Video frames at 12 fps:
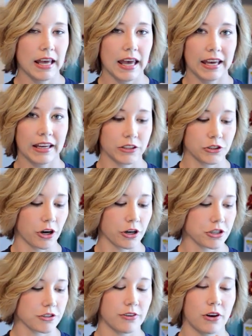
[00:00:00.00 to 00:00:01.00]
and can charge
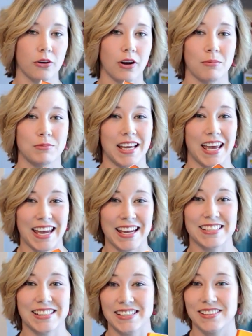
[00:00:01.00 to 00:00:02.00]
your phone up to
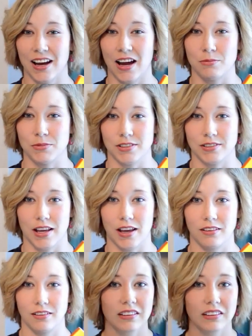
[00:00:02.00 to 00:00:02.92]
18 times, it said.